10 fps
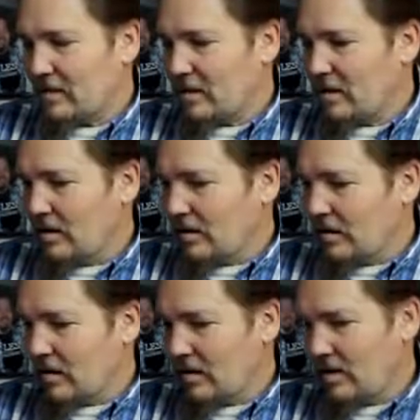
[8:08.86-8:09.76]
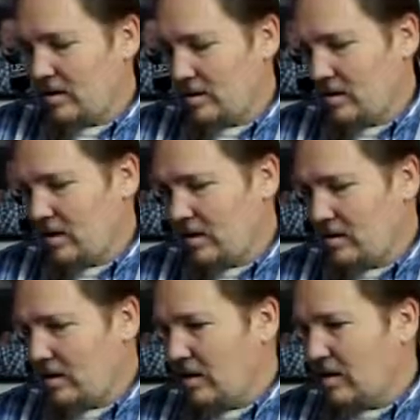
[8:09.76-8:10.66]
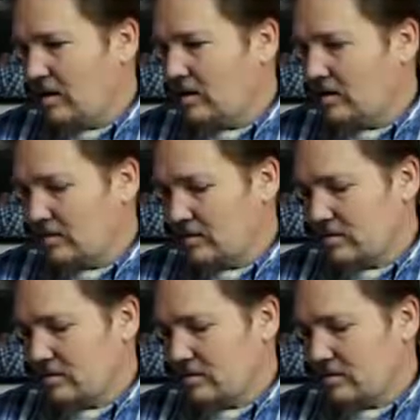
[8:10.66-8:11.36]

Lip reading: (no one is talking)